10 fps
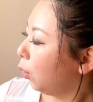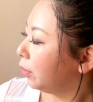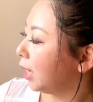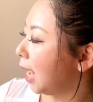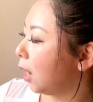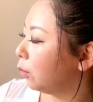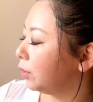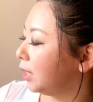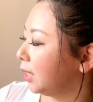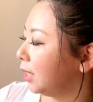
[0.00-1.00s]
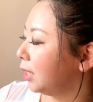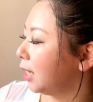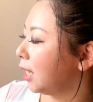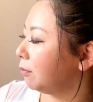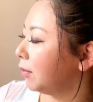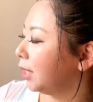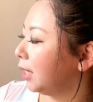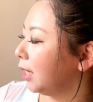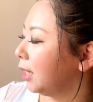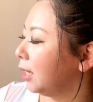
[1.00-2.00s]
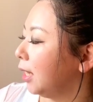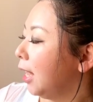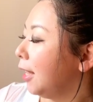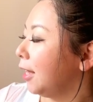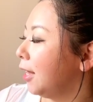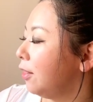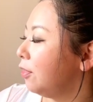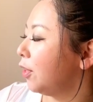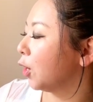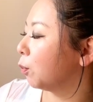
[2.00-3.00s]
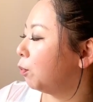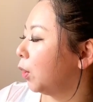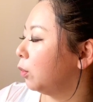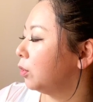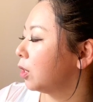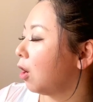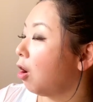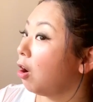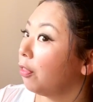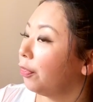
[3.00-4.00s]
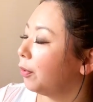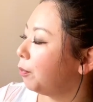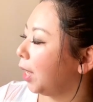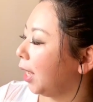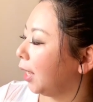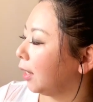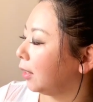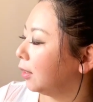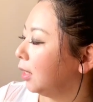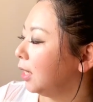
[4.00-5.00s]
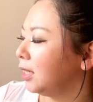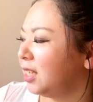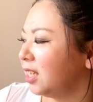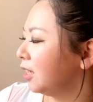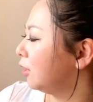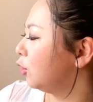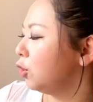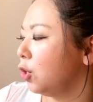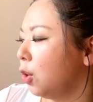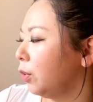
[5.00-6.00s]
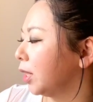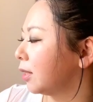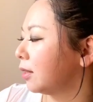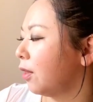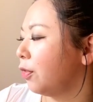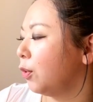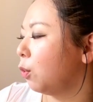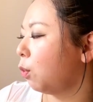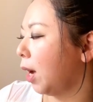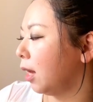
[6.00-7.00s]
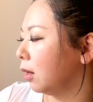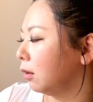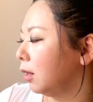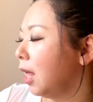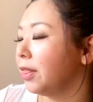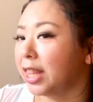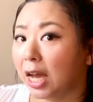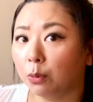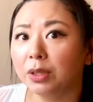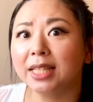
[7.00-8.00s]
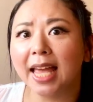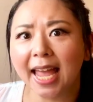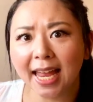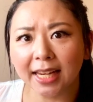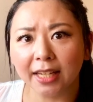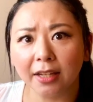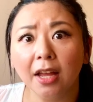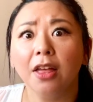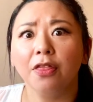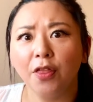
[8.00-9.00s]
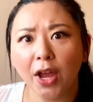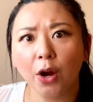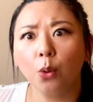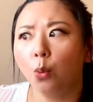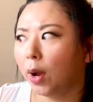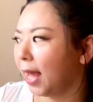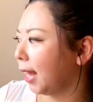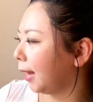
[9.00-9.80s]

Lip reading: Now Dee and Magee, in their boat on the bay, didn't notice the whale that was heading their way.